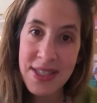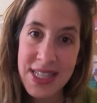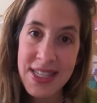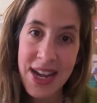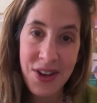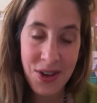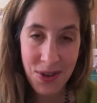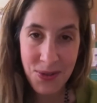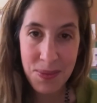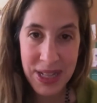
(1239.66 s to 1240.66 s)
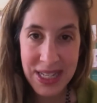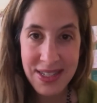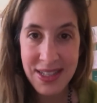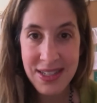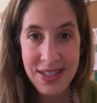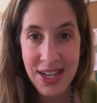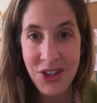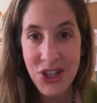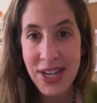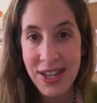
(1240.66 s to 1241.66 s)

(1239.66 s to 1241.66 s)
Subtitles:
the standard of formulas in this country.